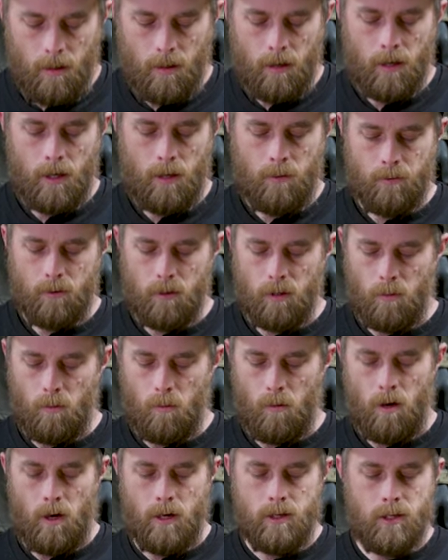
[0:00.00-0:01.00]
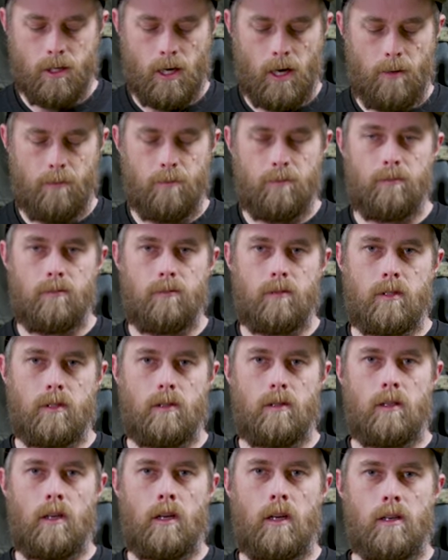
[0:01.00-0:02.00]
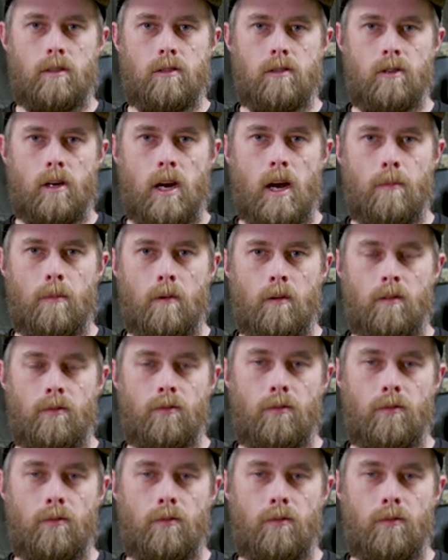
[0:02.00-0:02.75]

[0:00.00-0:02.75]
Uh, have got a Y-shaped uh, strap on the